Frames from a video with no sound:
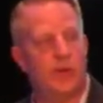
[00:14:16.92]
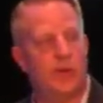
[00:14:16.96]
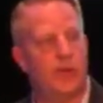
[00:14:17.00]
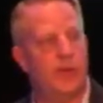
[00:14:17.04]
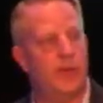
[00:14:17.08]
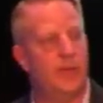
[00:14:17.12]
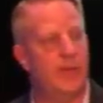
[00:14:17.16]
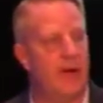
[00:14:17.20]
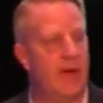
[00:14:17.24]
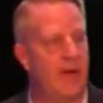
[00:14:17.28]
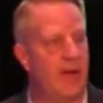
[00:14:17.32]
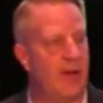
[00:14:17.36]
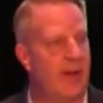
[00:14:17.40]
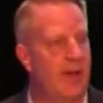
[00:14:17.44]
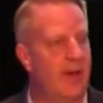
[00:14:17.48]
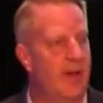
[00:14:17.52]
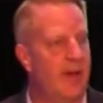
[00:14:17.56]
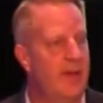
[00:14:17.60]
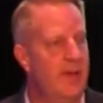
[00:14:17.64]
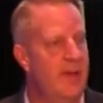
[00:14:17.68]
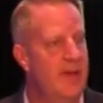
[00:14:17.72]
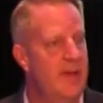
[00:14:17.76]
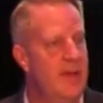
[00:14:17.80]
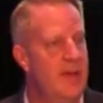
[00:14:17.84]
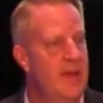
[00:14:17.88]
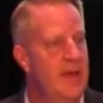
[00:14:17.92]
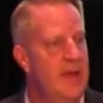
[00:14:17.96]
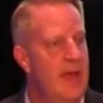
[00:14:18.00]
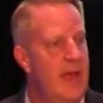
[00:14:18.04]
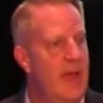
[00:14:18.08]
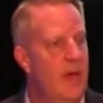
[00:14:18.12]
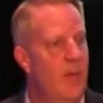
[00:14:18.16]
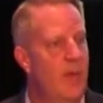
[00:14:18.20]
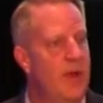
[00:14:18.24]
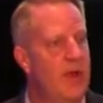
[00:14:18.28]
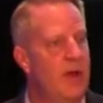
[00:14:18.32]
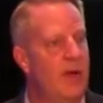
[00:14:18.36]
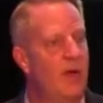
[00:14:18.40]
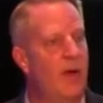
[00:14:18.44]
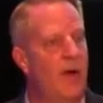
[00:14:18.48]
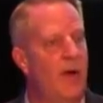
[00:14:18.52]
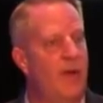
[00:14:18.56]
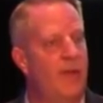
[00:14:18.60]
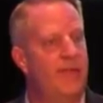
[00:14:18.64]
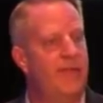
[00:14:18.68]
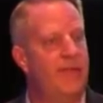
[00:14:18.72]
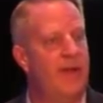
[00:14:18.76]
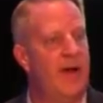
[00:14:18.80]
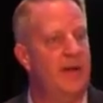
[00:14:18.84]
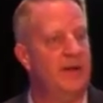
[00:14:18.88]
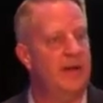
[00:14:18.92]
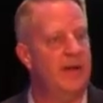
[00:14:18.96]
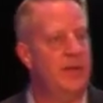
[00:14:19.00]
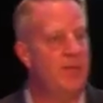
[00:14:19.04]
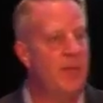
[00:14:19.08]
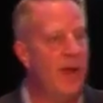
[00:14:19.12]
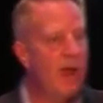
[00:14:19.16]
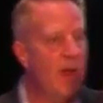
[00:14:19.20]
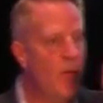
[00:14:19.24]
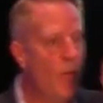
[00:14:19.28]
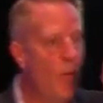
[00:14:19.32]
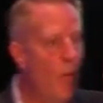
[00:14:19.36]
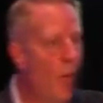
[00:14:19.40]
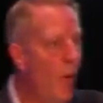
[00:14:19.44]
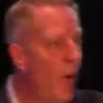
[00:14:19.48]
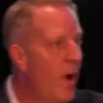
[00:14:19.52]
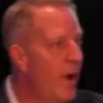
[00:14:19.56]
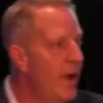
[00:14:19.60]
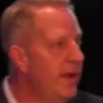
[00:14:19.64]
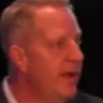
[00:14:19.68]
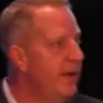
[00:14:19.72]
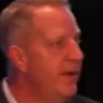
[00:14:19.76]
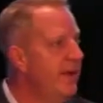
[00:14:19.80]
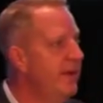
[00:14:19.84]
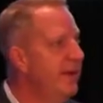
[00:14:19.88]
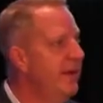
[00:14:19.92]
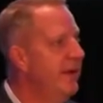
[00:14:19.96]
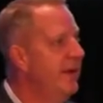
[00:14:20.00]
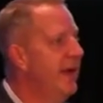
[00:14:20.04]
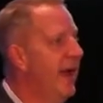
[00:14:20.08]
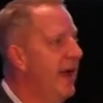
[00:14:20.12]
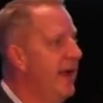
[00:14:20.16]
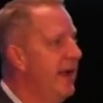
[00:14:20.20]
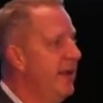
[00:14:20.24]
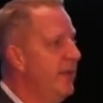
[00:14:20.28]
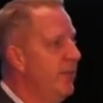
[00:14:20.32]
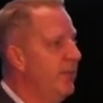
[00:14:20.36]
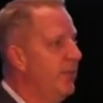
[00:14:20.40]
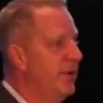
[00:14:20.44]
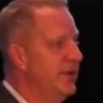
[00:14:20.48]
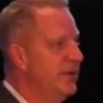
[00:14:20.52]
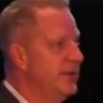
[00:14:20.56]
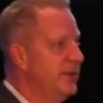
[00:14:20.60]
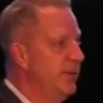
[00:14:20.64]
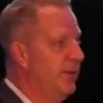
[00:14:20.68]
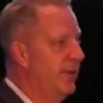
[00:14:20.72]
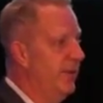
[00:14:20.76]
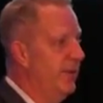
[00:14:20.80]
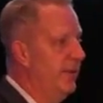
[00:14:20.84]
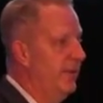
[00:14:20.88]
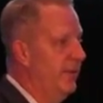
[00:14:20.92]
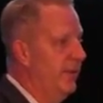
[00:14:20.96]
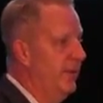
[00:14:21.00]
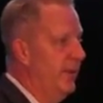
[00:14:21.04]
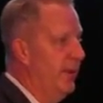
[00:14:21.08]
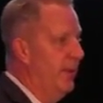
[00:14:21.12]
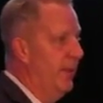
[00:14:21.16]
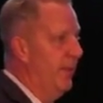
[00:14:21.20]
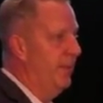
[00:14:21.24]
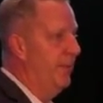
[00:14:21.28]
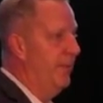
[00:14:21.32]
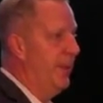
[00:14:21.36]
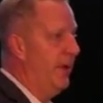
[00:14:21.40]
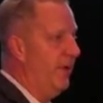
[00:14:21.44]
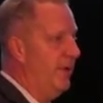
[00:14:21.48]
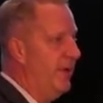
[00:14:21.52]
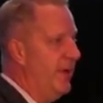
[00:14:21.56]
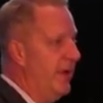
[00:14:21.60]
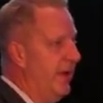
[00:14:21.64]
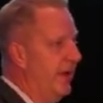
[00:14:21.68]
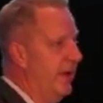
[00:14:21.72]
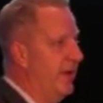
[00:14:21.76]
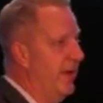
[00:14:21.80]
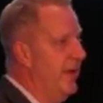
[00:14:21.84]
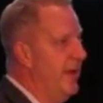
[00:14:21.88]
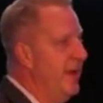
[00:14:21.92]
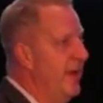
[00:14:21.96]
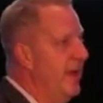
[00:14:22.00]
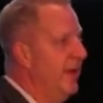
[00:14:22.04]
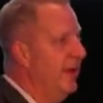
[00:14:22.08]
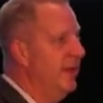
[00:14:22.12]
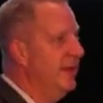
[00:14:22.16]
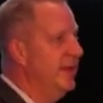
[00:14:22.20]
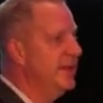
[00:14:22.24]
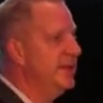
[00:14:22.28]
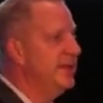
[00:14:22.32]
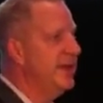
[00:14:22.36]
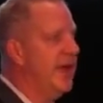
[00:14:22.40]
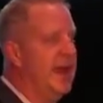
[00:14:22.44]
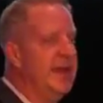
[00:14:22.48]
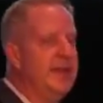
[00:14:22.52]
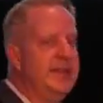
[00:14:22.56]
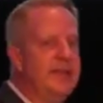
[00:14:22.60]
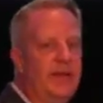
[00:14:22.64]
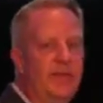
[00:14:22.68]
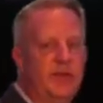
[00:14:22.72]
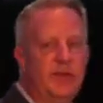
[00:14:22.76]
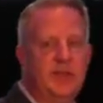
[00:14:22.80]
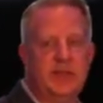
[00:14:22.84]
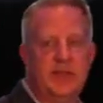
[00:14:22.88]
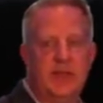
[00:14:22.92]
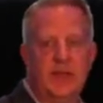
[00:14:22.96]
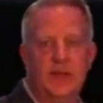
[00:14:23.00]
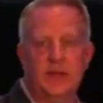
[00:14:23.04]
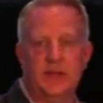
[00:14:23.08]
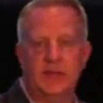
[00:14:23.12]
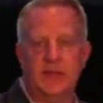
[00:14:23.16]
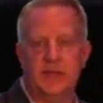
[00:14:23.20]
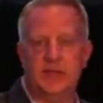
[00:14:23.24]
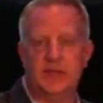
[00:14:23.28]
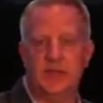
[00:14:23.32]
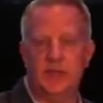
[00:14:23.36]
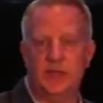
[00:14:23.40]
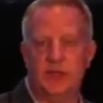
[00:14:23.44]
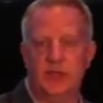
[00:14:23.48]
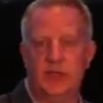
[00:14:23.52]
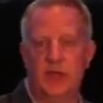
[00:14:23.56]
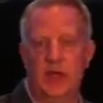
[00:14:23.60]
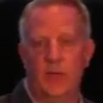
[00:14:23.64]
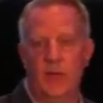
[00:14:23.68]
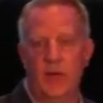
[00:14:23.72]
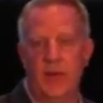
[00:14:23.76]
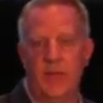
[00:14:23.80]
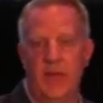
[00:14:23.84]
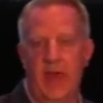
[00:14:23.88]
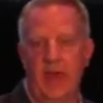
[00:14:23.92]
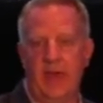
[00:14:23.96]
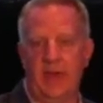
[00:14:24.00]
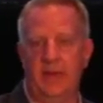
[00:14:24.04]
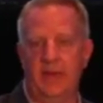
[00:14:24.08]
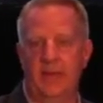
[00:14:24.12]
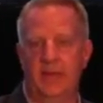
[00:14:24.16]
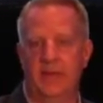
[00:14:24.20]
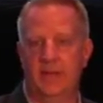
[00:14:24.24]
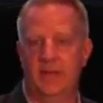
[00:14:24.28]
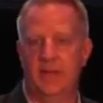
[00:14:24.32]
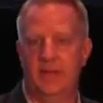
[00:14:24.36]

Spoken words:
North America, and we are all founded by one guiding principle, period. This guides every single decision that we make.